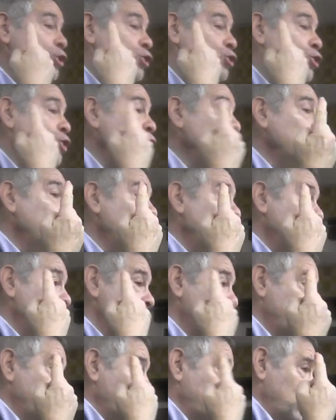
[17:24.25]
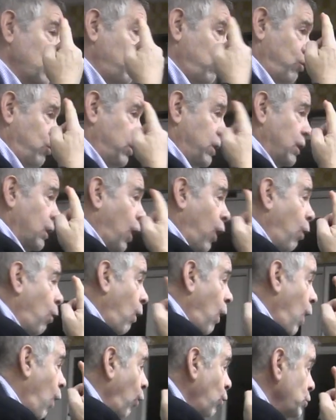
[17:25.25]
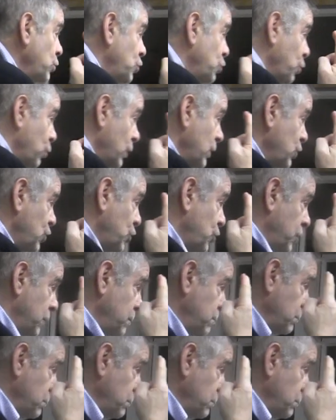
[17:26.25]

too Jewish, T-O-O Jewish,